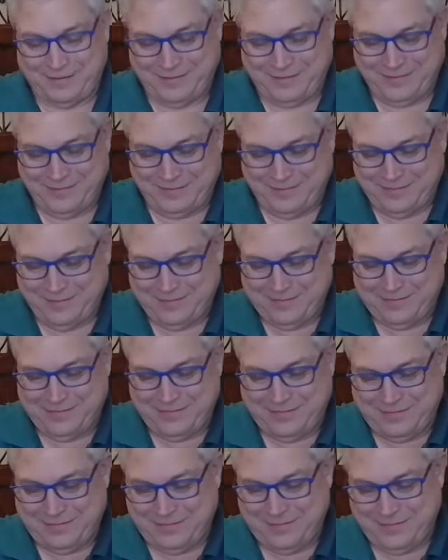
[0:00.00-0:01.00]

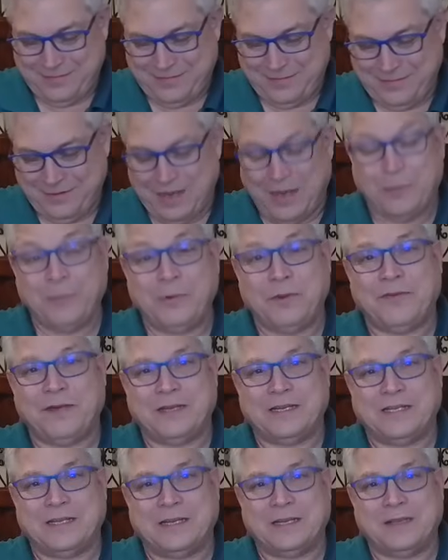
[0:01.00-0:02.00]
I wonder if he
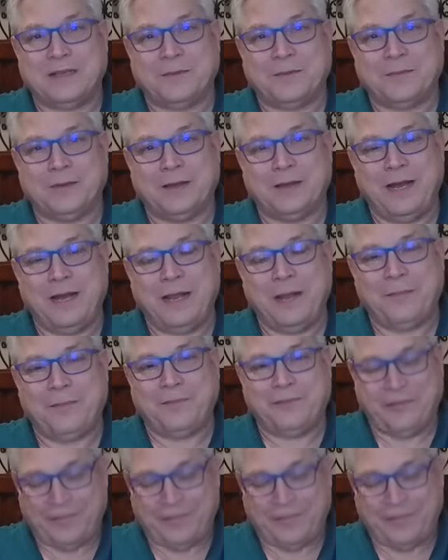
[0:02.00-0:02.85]
could tell you their middle names.